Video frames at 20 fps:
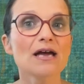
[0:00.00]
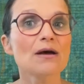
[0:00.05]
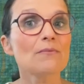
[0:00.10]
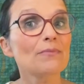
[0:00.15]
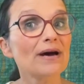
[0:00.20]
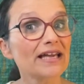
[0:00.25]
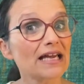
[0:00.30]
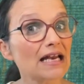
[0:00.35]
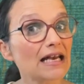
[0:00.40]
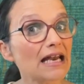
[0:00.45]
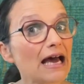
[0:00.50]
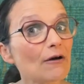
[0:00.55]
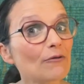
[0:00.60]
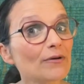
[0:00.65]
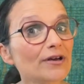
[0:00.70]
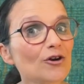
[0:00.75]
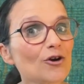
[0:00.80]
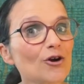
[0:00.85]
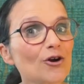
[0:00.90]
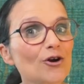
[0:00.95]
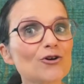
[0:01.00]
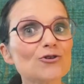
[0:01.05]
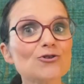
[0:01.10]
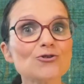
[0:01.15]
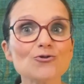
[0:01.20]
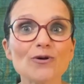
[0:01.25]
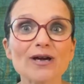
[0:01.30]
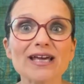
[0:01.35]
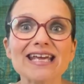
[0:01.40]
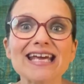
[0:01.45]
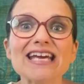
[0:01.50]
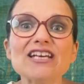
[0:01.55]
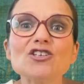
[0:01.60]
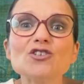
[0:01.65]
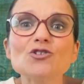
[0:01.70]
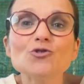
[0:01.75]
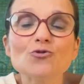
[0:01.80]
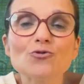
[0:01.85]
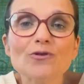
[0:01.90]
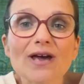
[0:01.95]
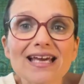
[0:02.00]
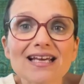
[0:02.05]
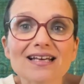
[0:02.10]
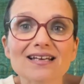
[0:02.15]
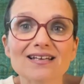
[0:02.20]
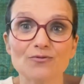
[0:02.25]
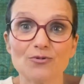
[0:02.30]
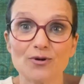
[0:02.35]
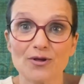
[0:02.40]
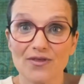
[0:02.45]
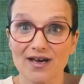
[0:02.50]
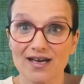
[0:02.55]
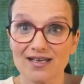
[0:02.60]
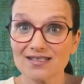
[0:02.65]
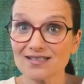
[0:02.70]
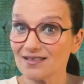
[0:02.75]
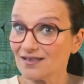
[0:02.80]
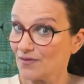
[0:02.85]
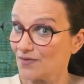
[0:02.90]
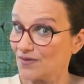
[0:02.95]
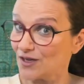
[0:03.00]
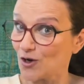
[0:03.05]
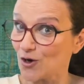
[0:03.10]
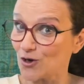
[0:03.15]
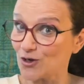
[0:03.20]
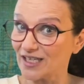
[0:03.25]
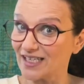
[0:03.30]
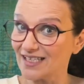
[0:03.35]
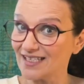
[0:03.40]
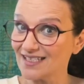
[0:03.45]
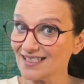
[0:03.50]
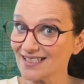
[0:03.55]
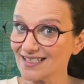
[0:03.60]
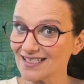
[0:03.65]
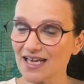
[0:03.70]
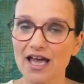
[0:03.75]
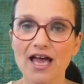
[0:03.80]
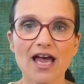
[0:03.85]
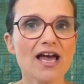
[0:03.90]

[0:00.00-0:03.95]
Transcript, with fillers: by allowing her to engage directly with us, the audience,